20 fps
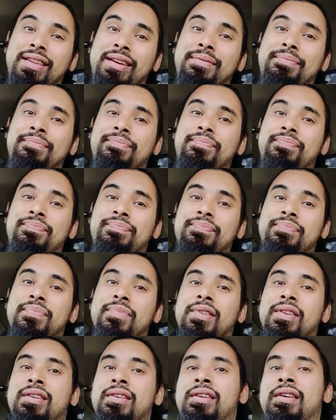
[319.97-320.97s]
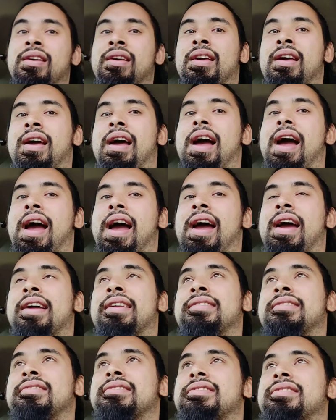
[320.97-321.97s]
them
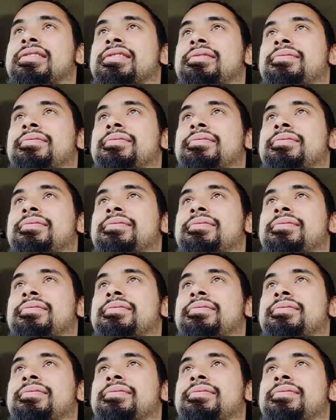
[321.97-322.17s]
and